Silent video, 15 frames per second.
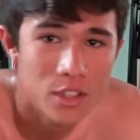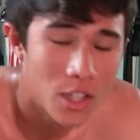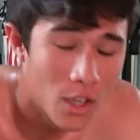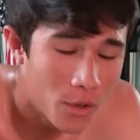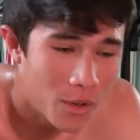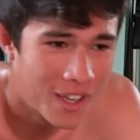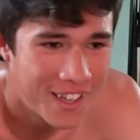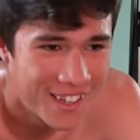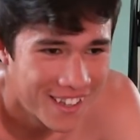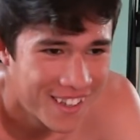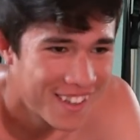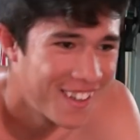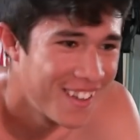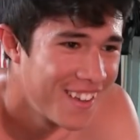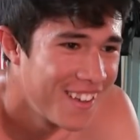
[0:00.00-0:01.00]
So,
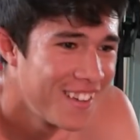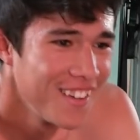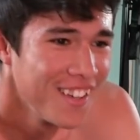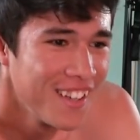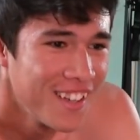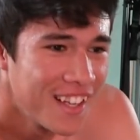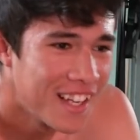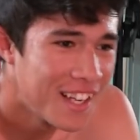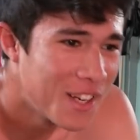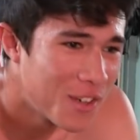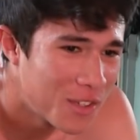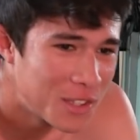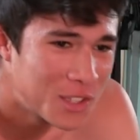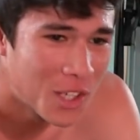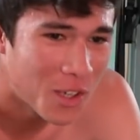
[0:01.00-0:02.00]
and
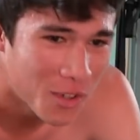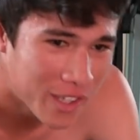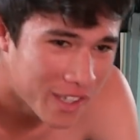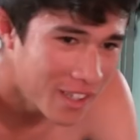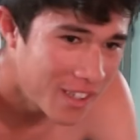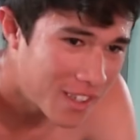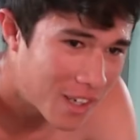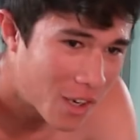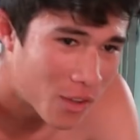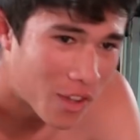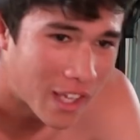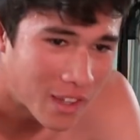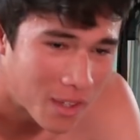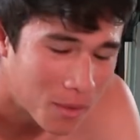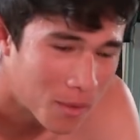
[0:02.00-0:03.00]
Joey,
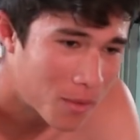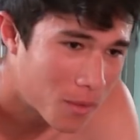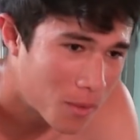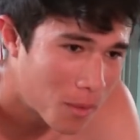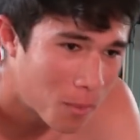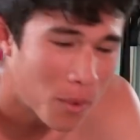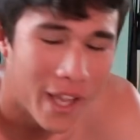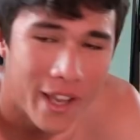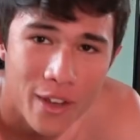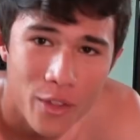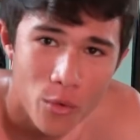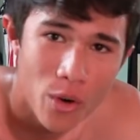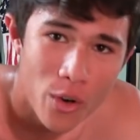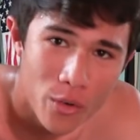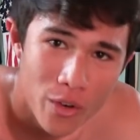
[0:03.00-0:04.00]
like the plan in
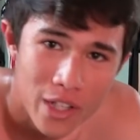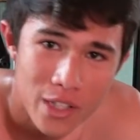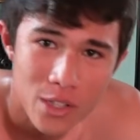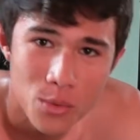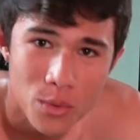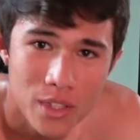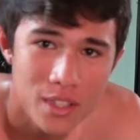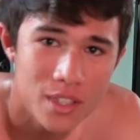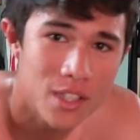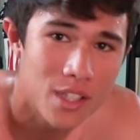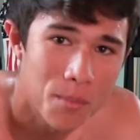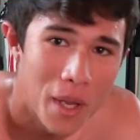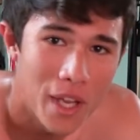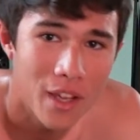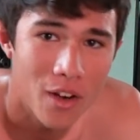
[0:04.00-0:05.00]
the road race was to
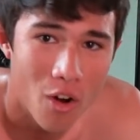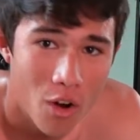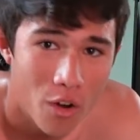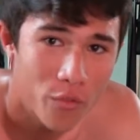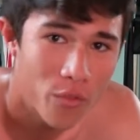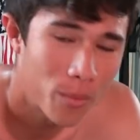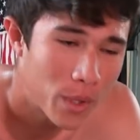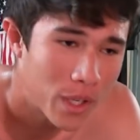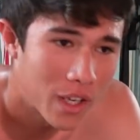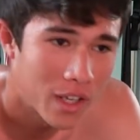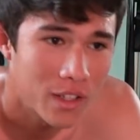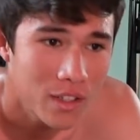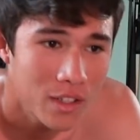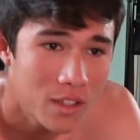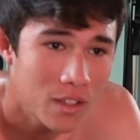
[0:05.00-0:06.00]
make it hard from the gun
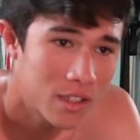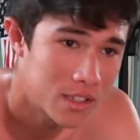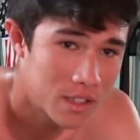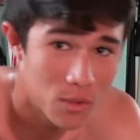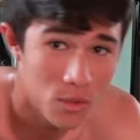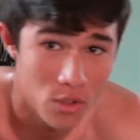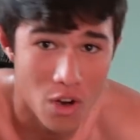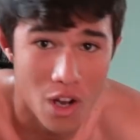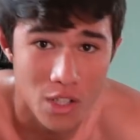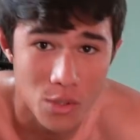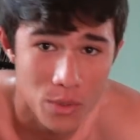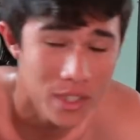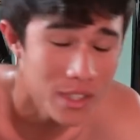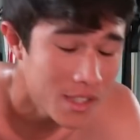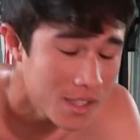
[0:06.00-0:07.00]
because there was
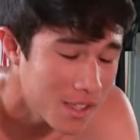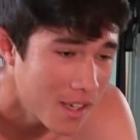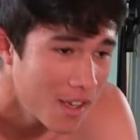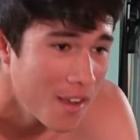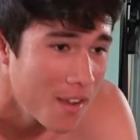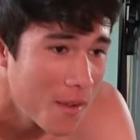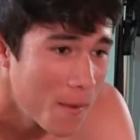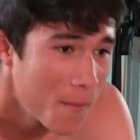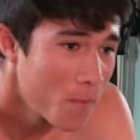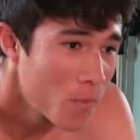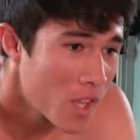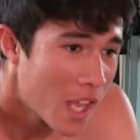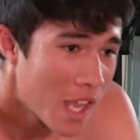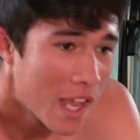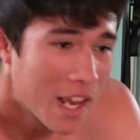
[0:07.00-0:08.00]
crosswinds.
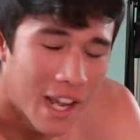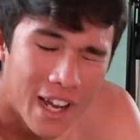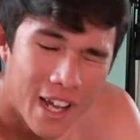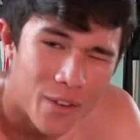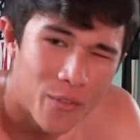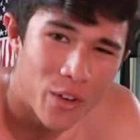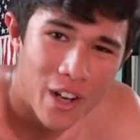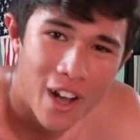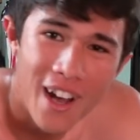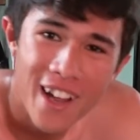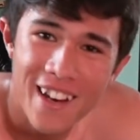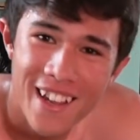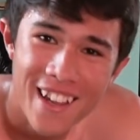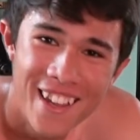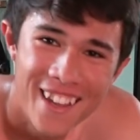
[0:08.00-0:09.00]
And I kind of forgot.
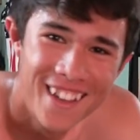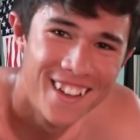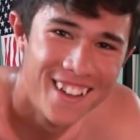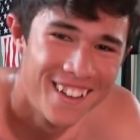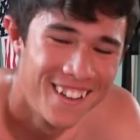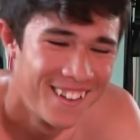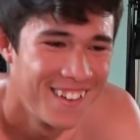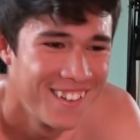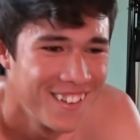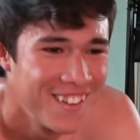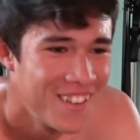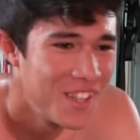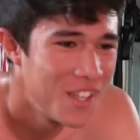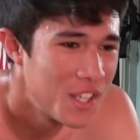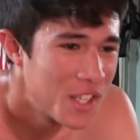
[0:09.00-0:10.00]

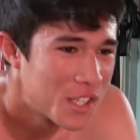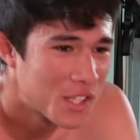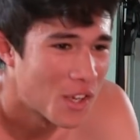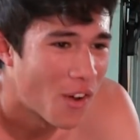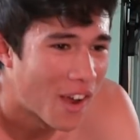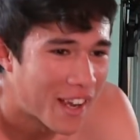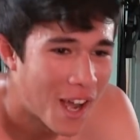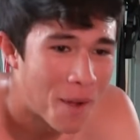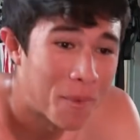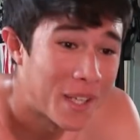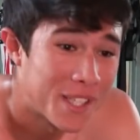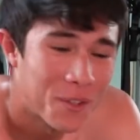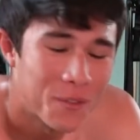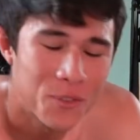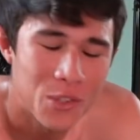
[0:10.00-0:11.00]
So I got
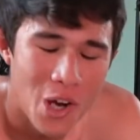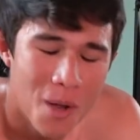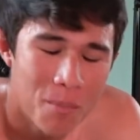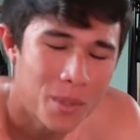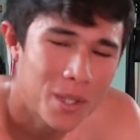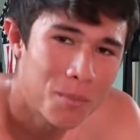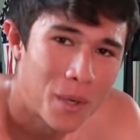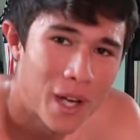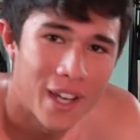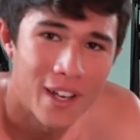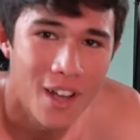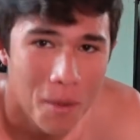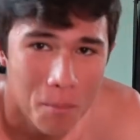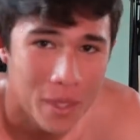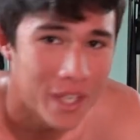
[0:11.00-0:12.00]
myself dropped by
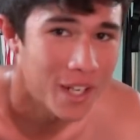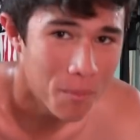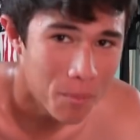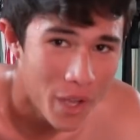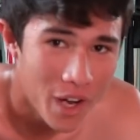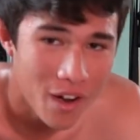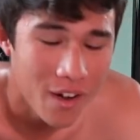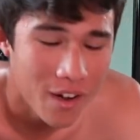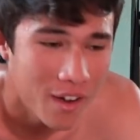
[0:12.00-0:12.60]
not being up there.